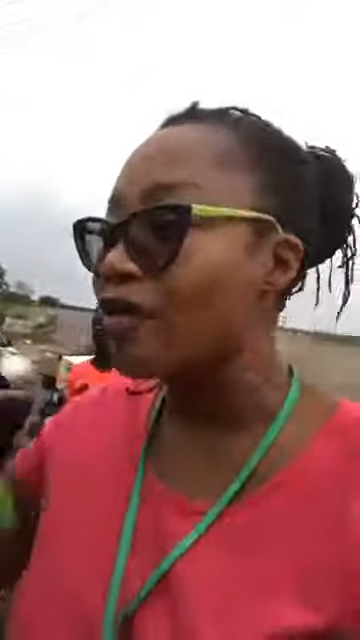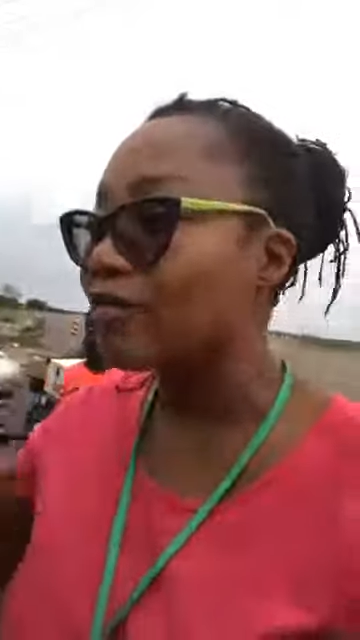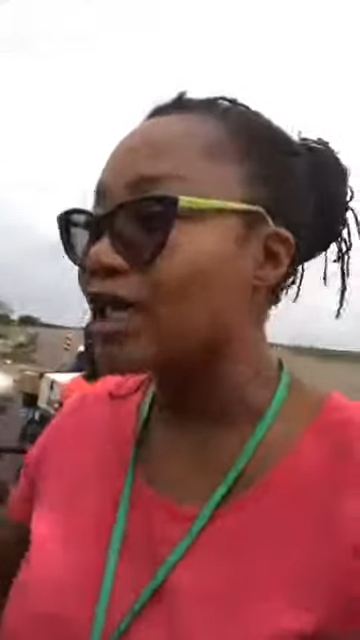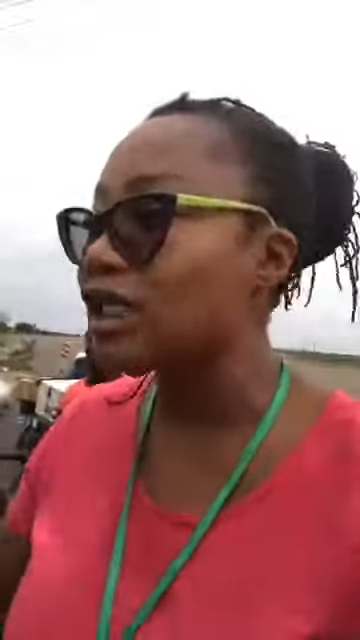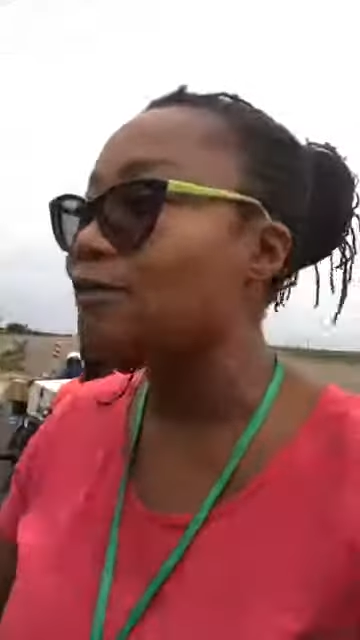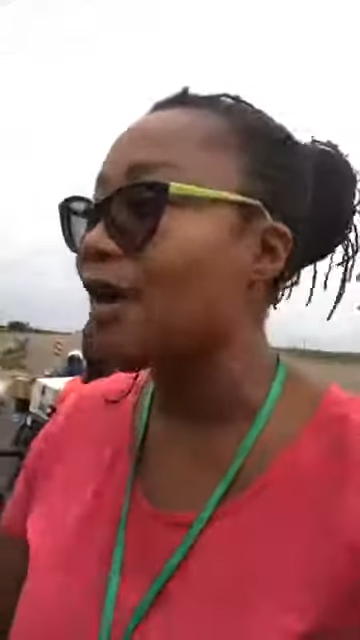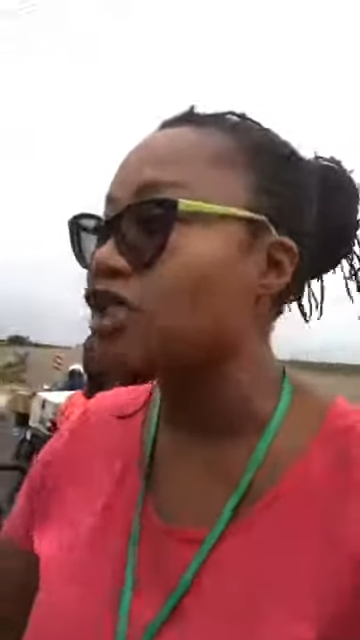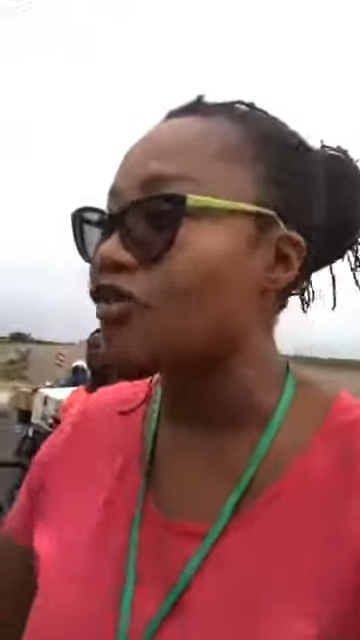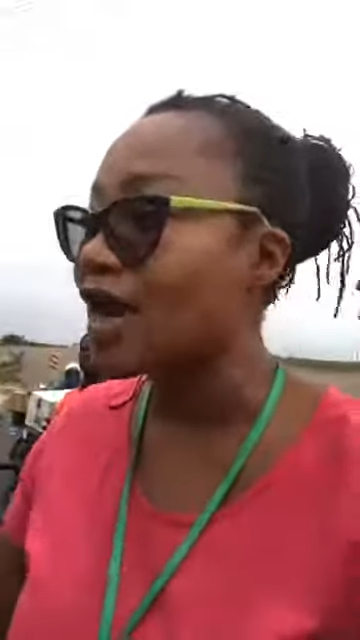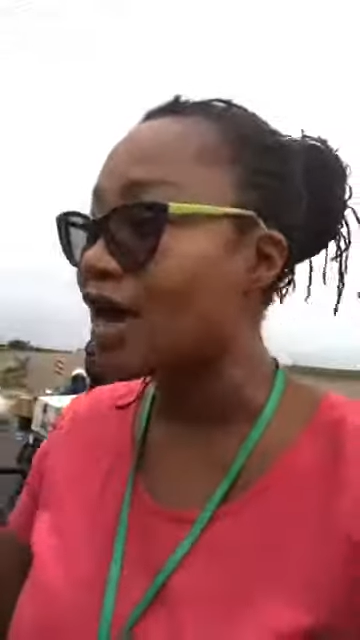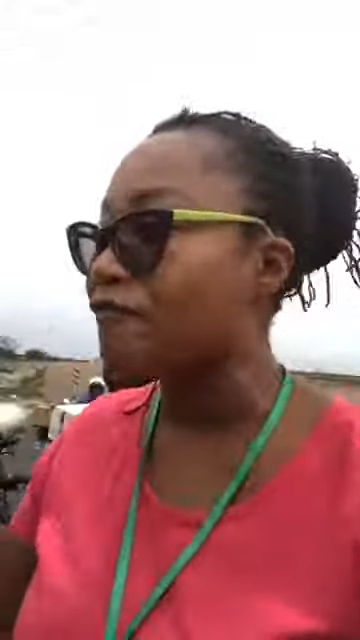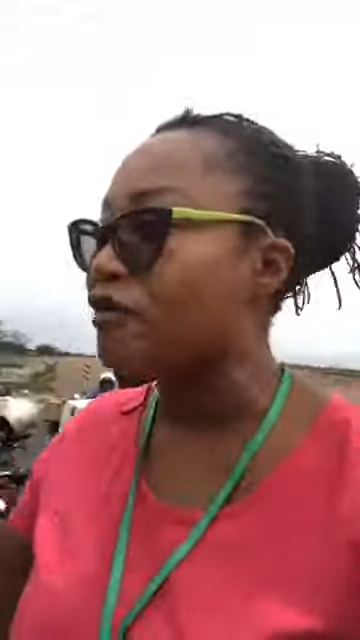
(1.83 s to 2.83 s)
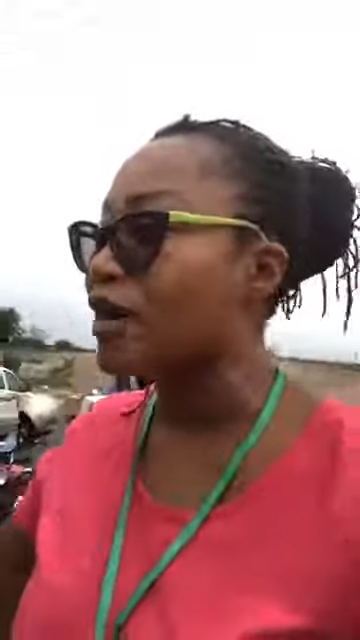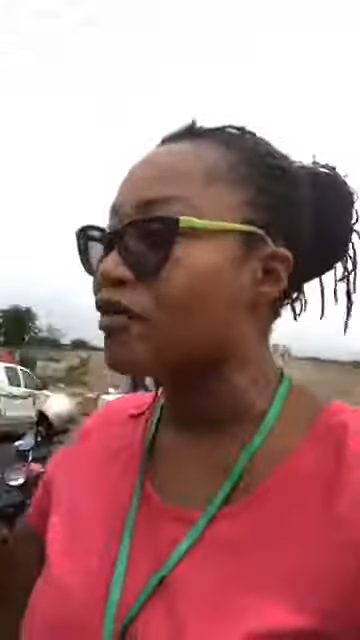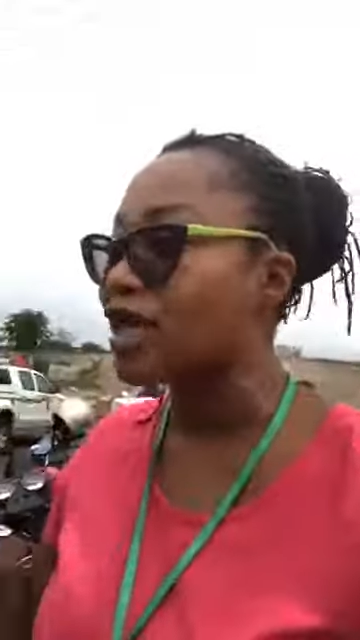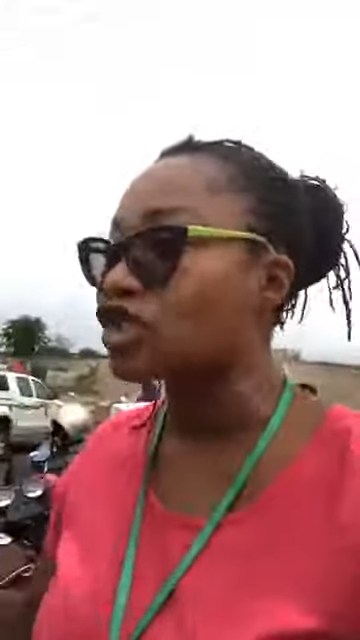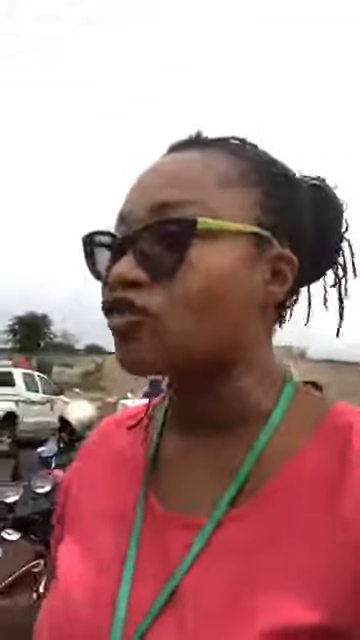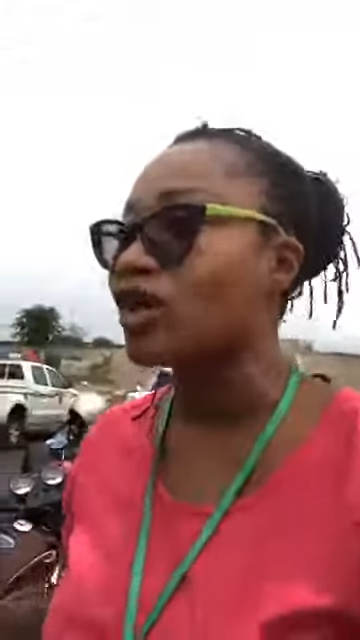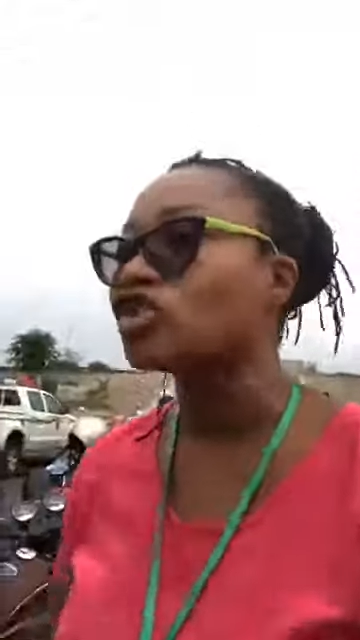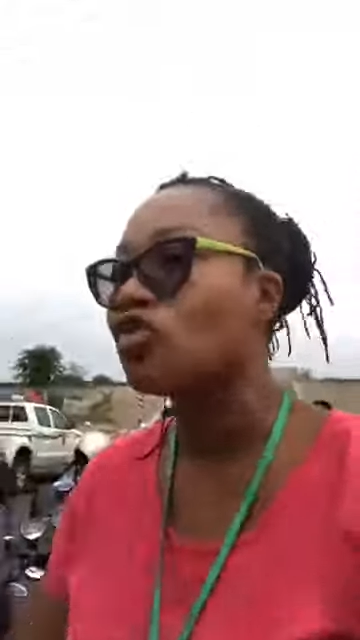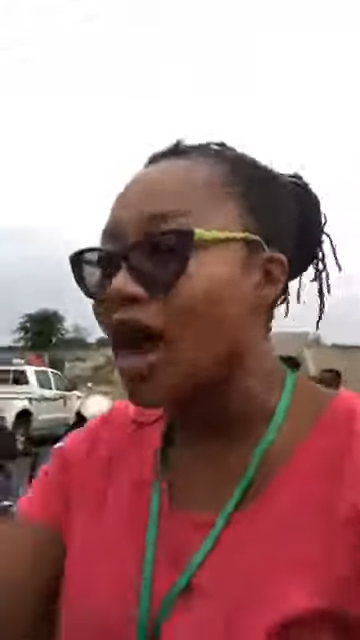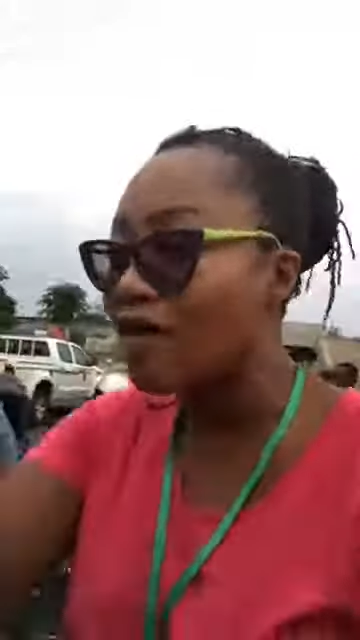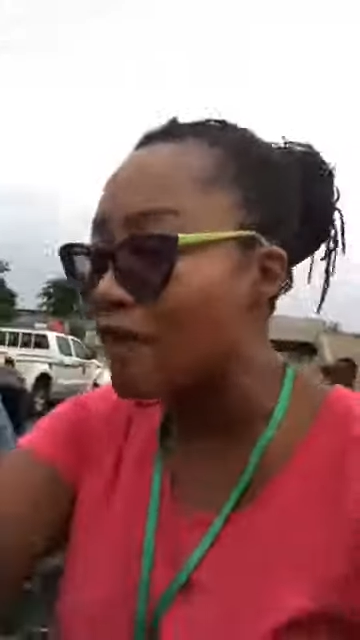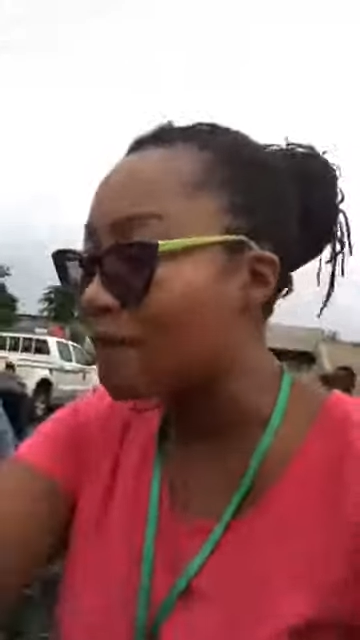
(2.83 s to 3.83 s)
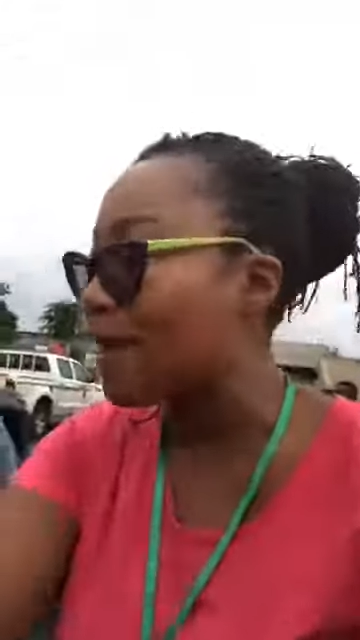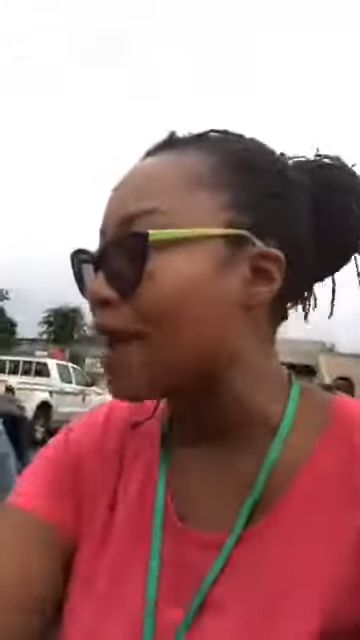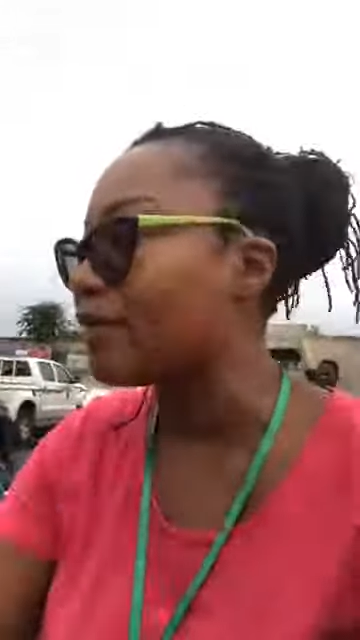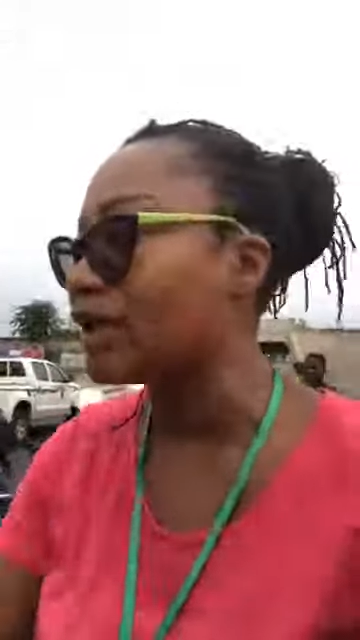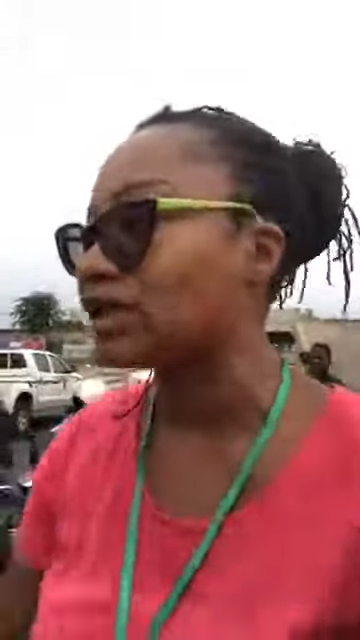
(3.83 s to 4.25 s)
dispatch rider from a restaurant to have a permit.